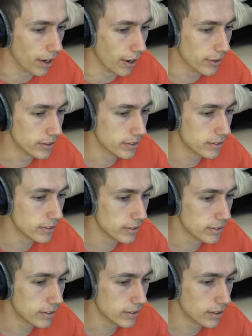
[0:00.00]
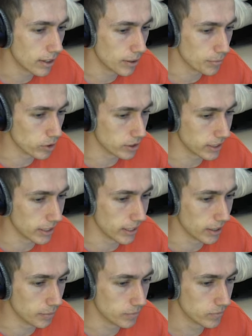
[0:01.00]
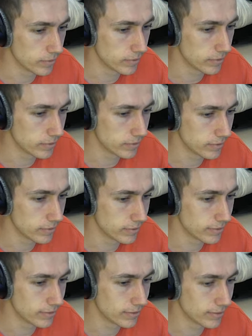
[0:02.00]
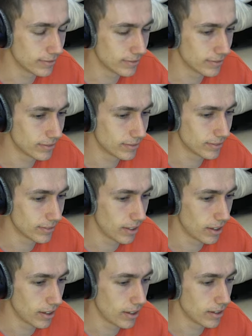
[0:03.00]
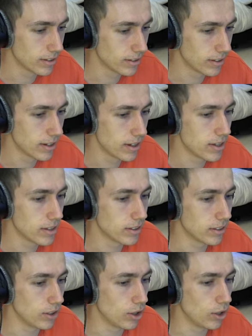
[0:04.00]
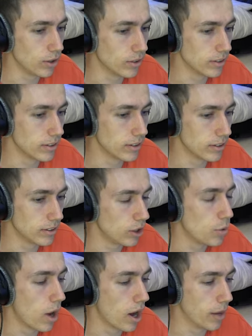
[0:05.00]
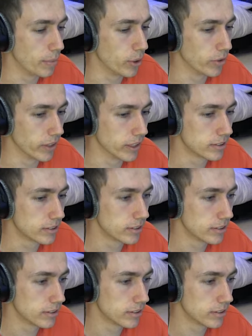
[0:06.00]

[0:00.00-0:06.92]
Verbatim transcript: No. I want to hit uh, him. Yeah. What do I do? I say you. You, you hurt both of us. Yeah.